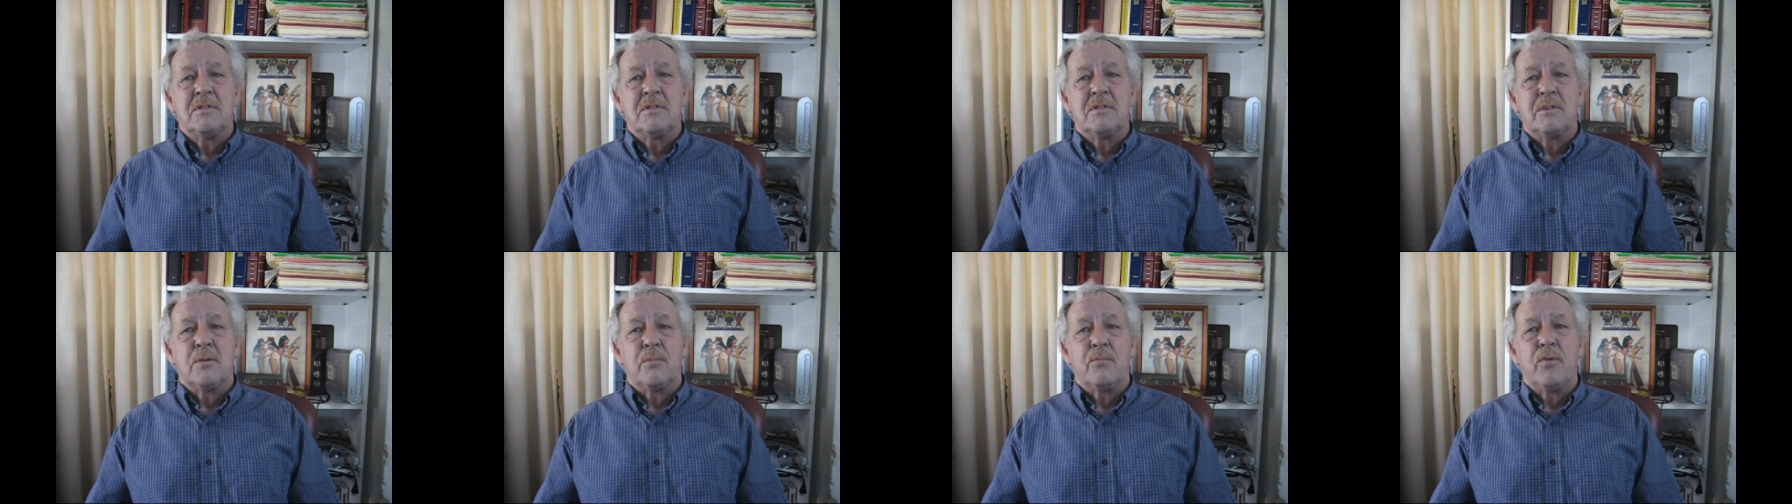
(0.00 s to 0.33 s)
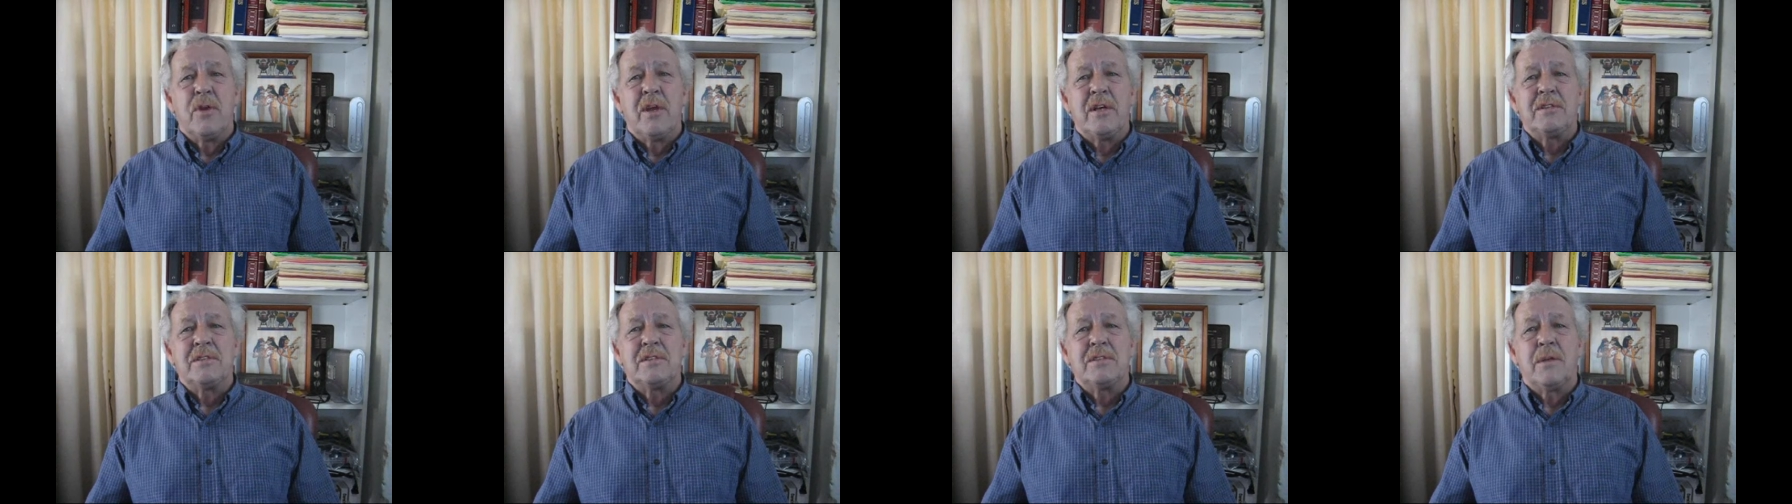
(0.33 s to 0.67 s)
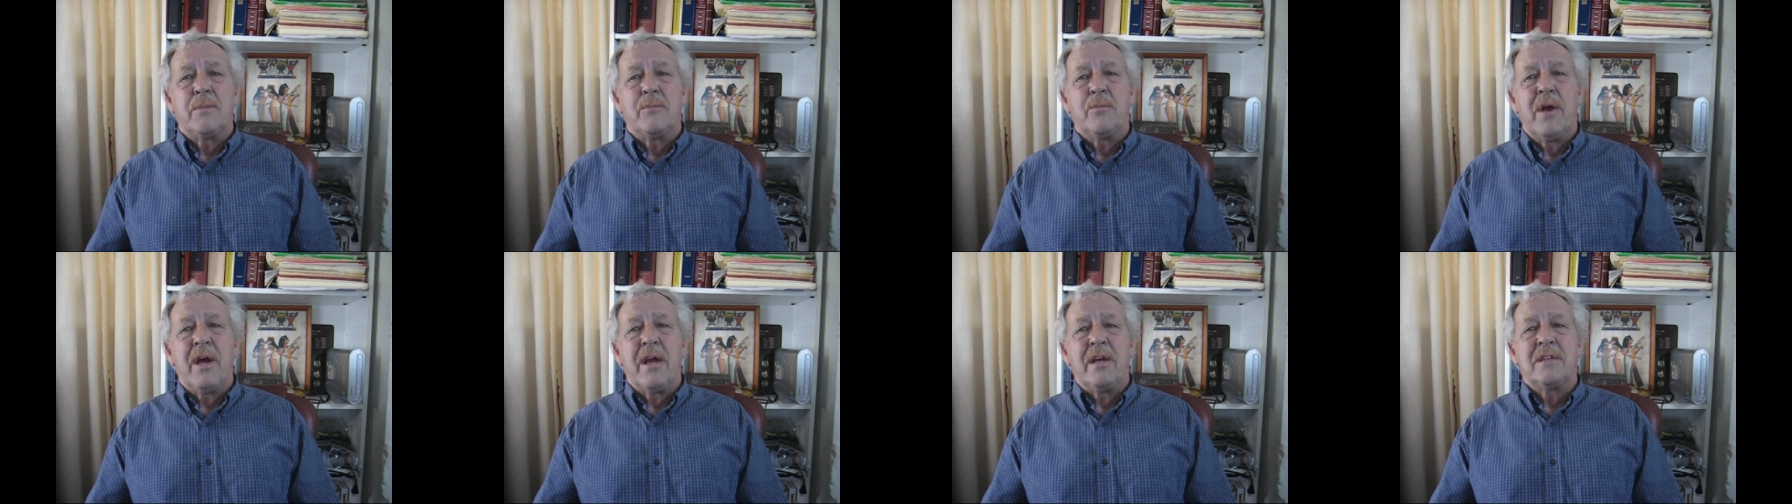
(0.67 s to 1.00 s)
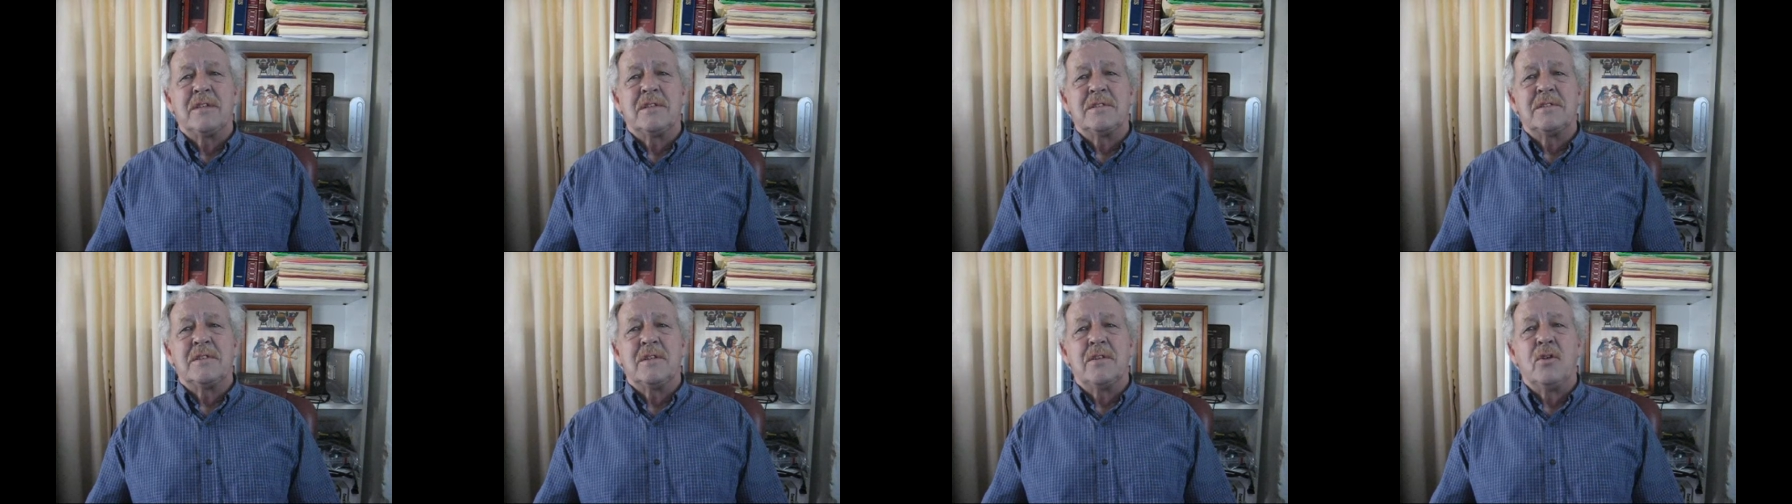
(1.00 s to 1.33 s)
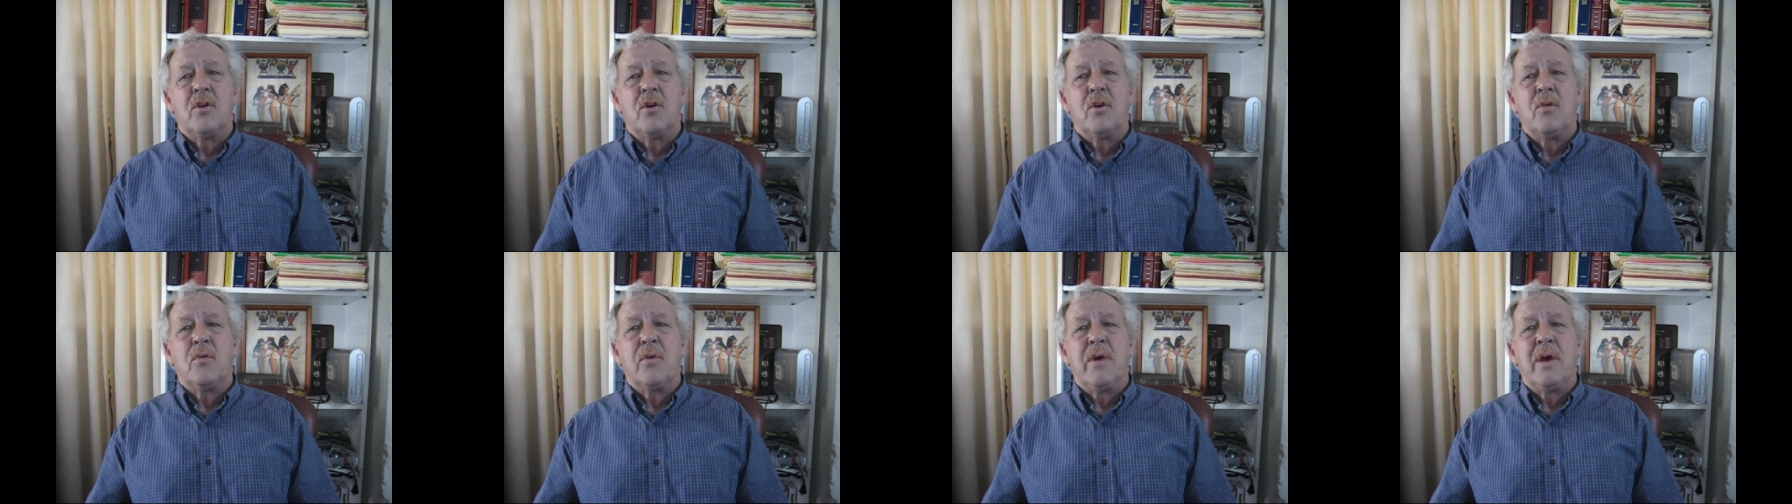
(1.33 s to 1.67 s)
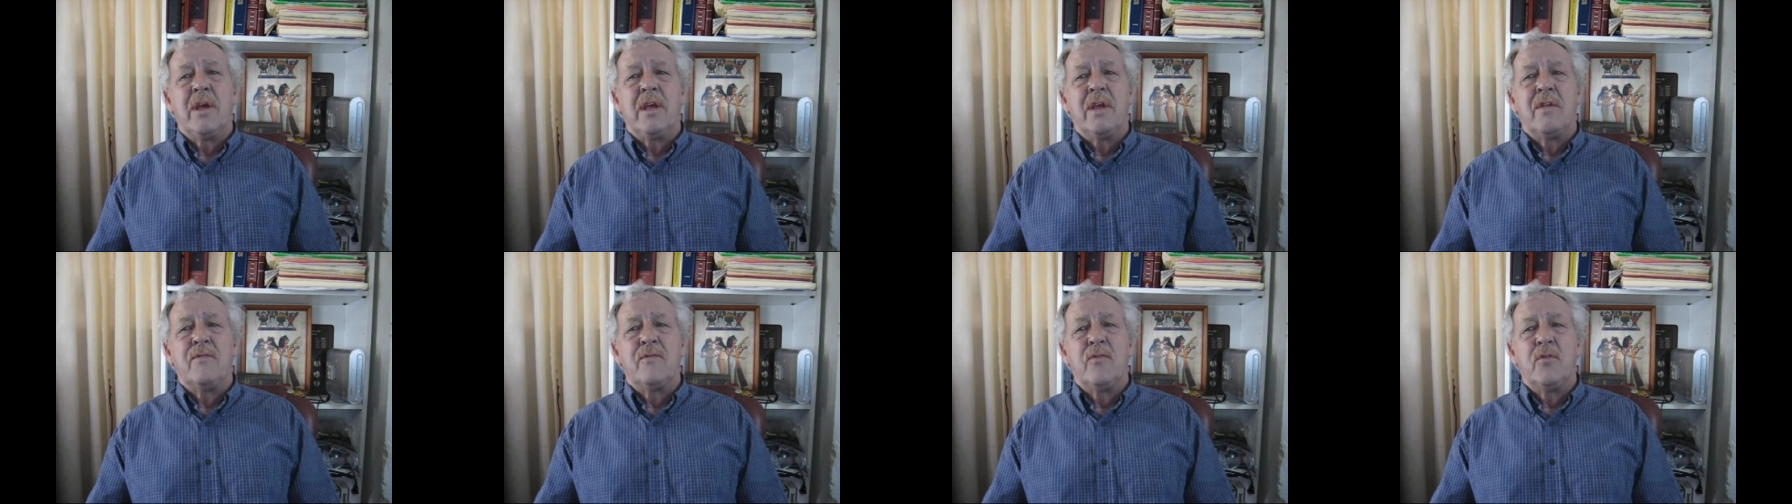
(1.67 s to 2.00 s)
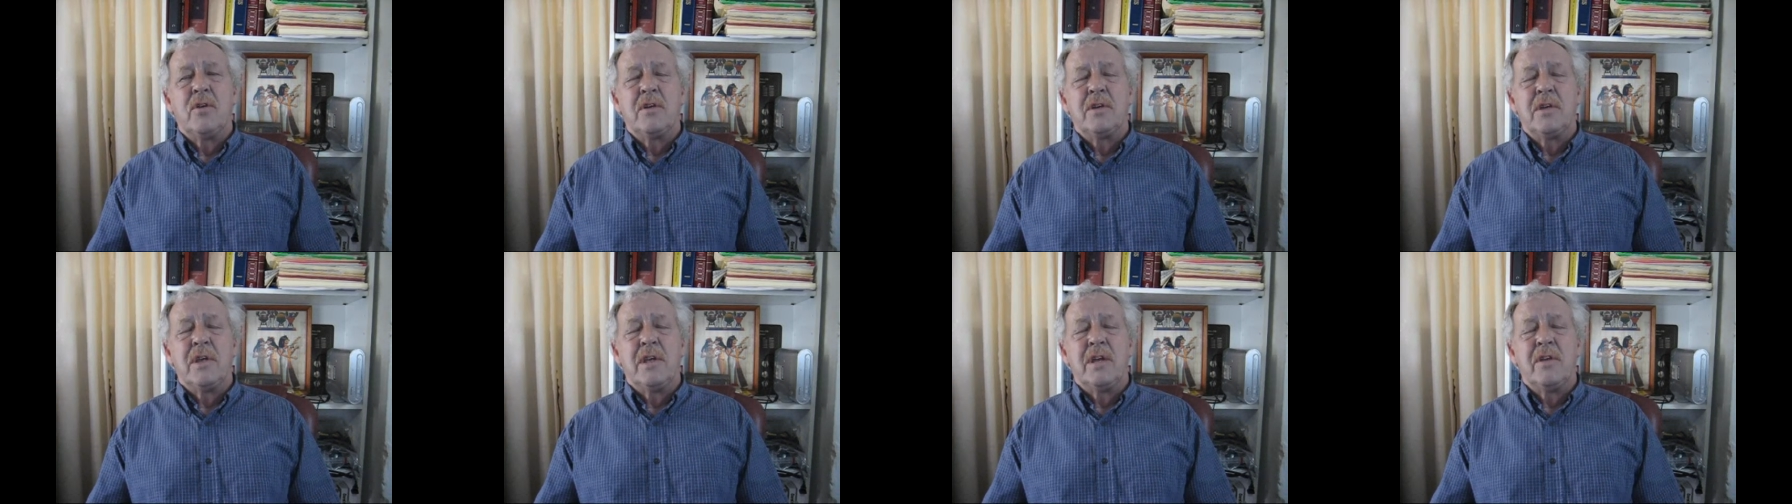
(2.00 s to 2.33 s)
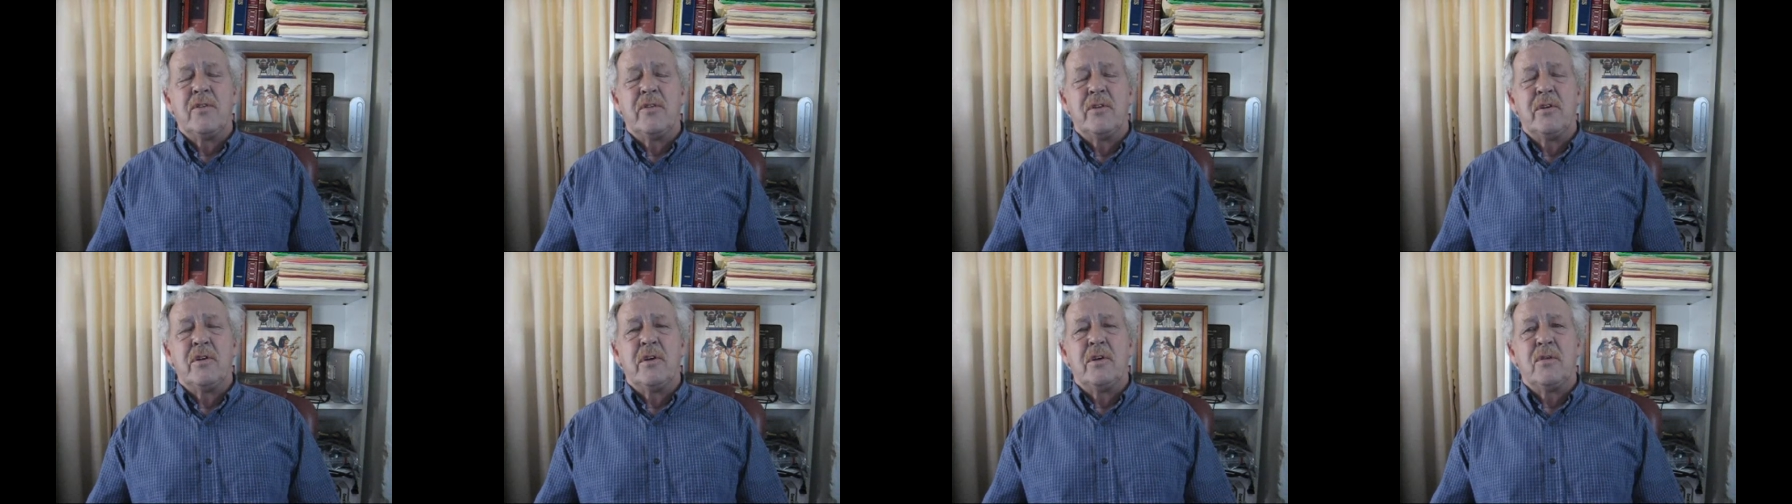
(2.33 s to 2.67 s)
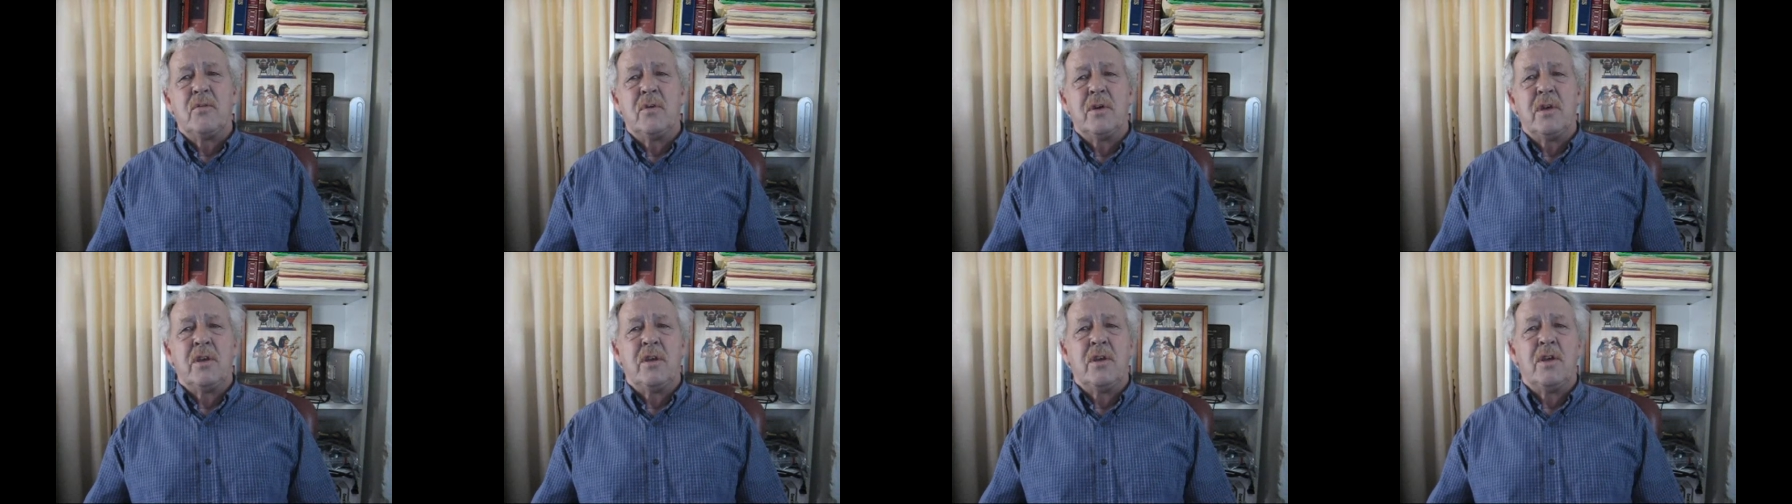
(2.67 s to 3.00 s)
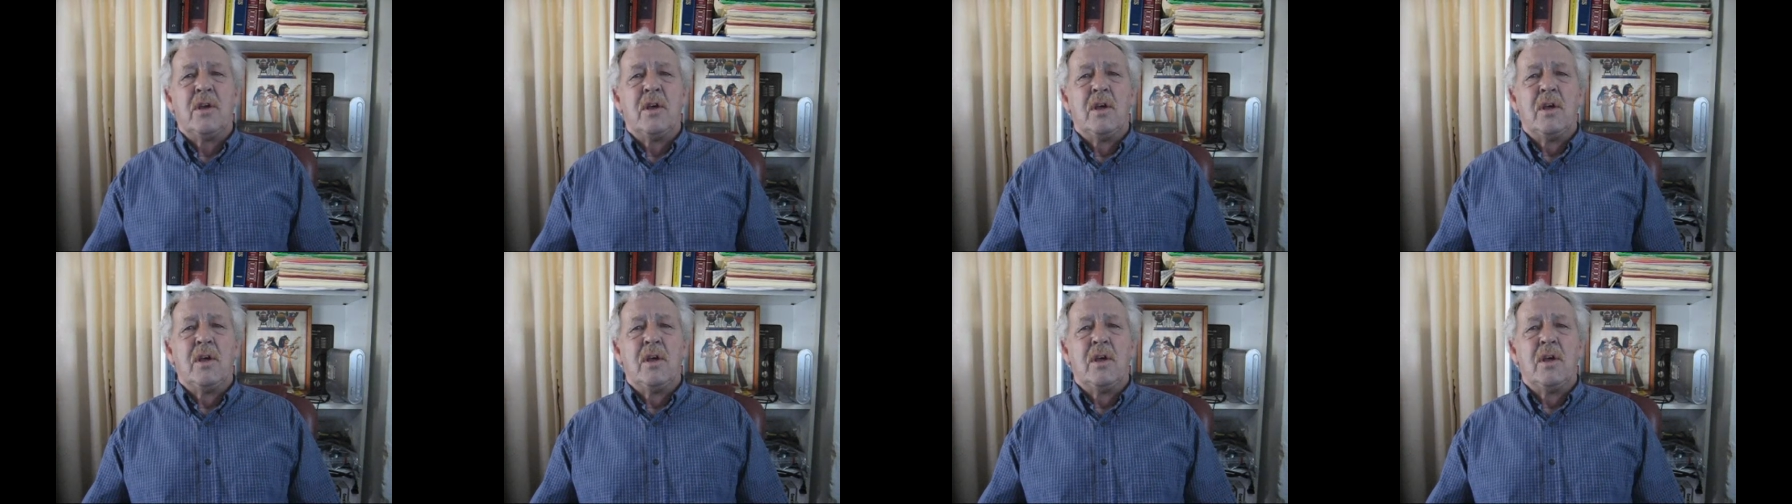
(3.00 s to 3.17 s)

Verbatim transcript: suppressed the practice in Norway in 1431.